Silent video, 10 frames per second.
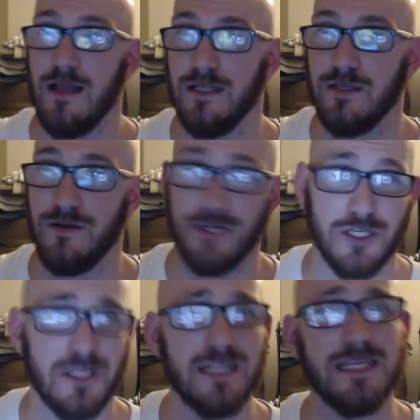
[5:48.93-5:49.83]
And so it's
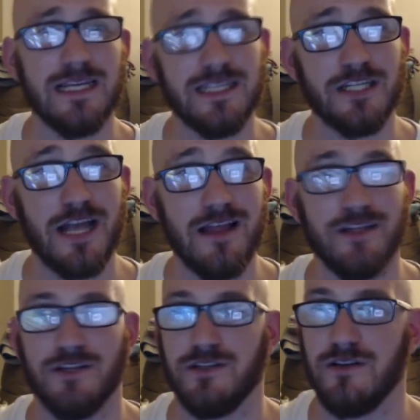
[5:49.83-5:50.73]
just it's it's a
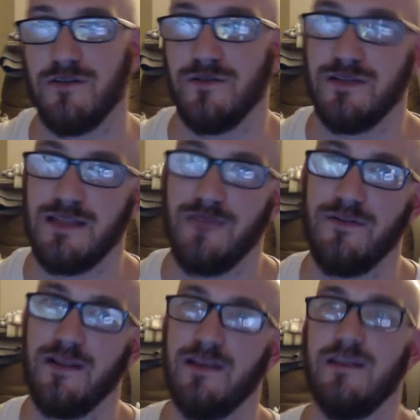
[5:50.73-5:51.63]
challenge. So
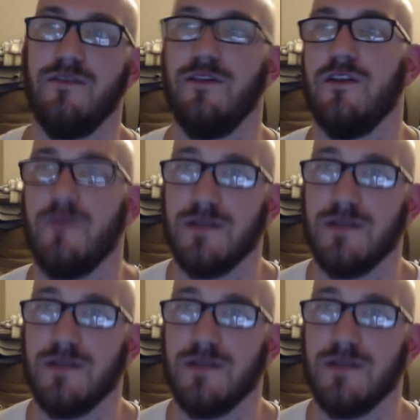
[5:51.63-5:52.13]
definitely definitely there,